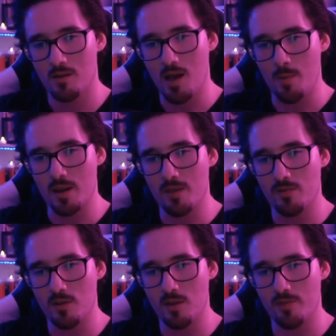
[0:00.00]
mean,
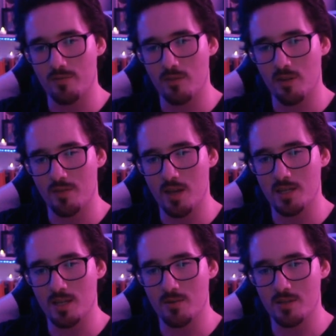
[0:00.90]
if the
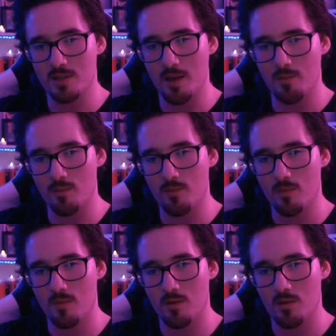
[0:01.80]
idea is that
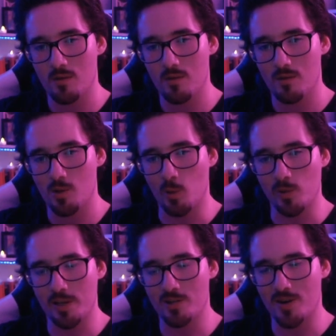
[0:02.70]

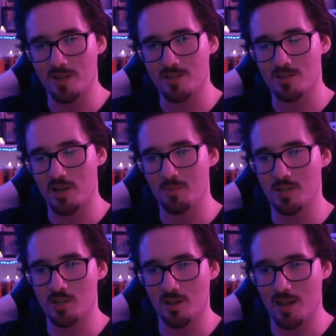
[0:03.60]
corporate interests shape
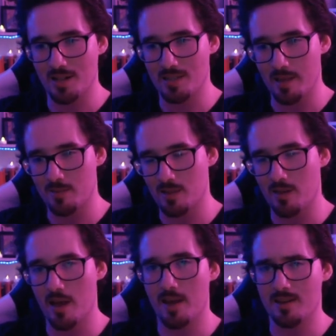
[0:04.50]
digital landscapes, then
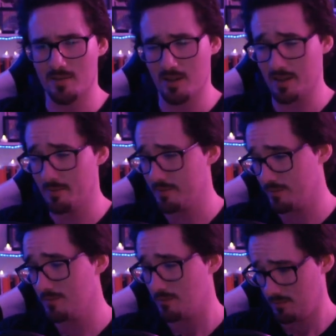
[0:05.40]
yeah, definitely.
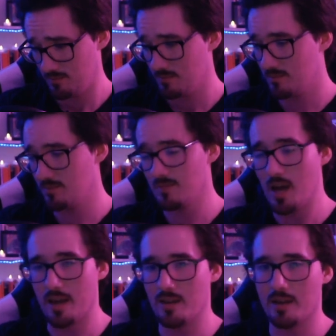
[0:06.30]

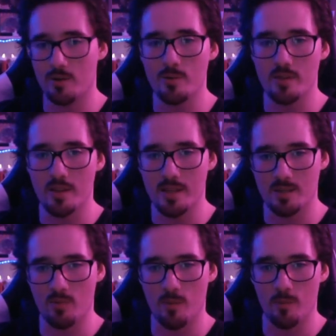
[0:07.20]
I agree with you. That's a
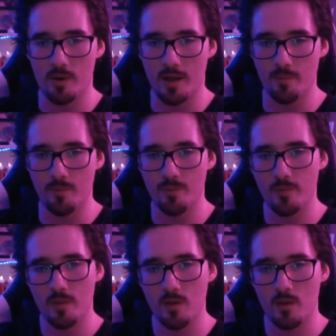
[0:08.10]
problem, but I
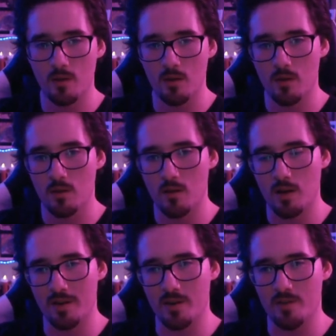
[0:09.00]

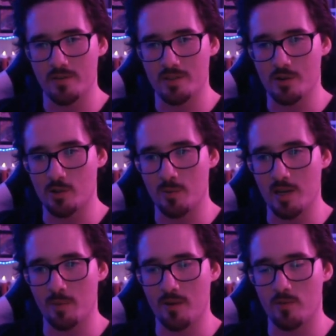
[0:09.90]
don't know if a social
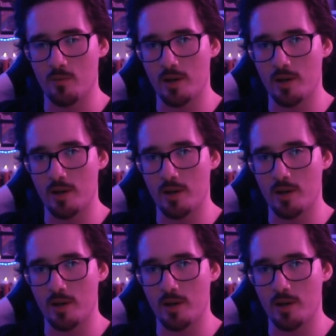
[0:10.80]
media platform really